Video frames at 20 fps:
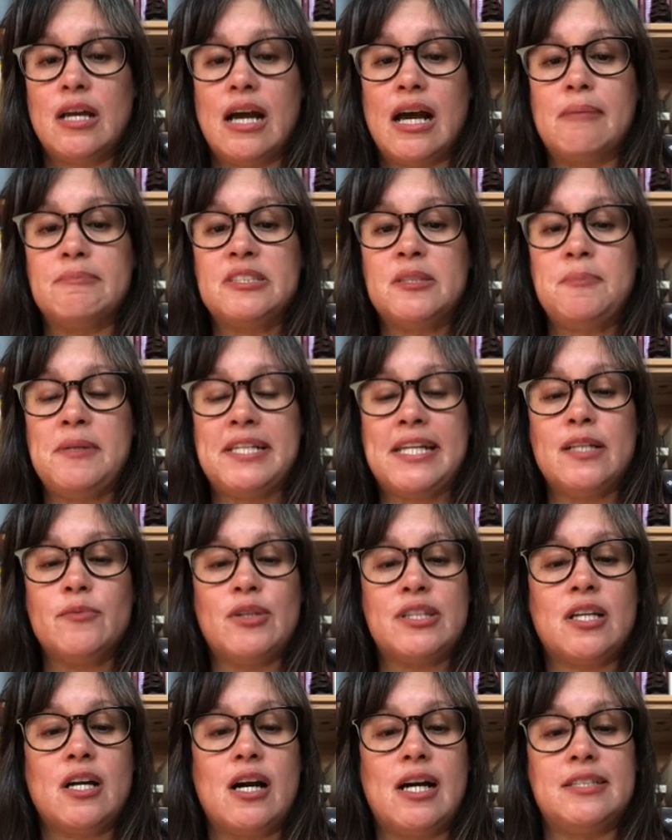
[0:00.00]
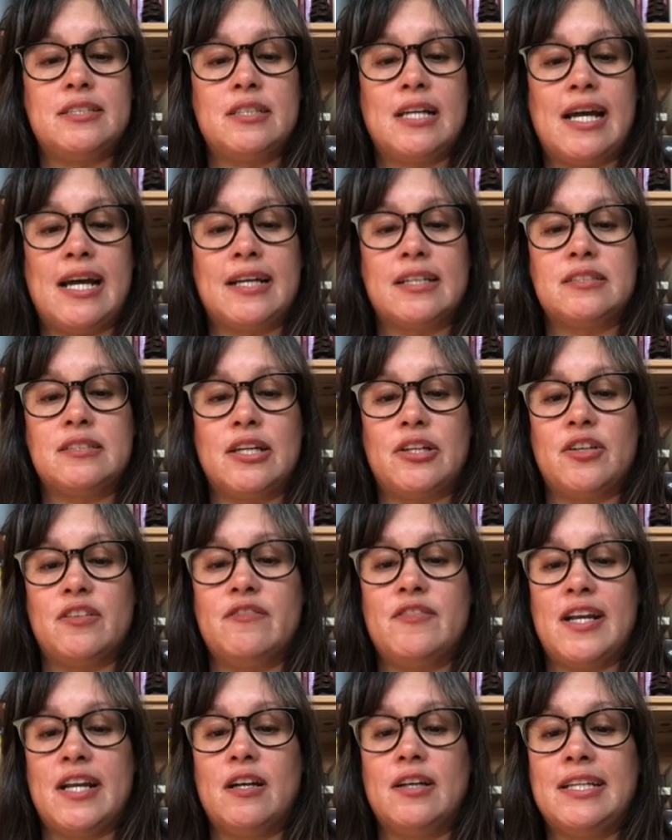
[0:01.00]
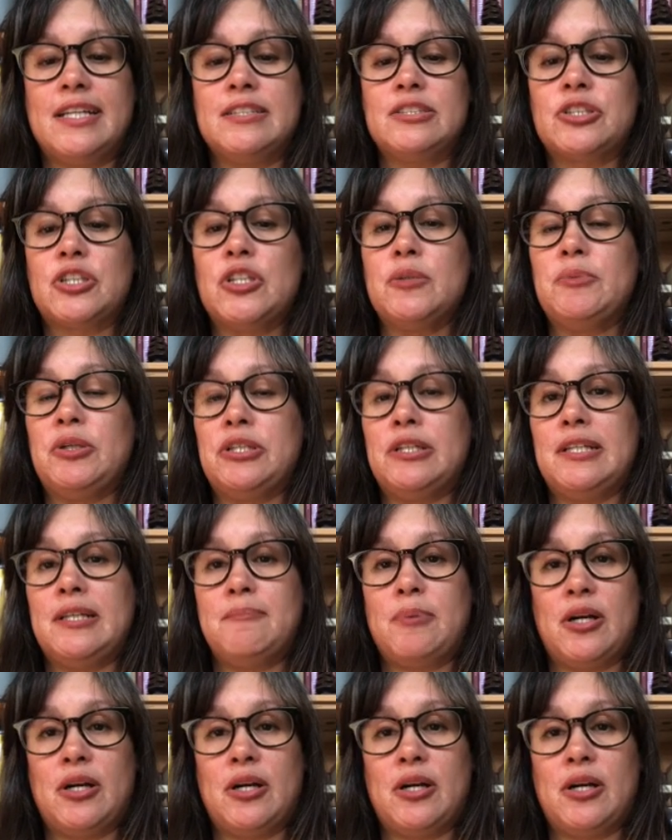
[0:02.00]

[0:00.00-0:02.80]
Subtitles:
I'm speaking with contacts at our various community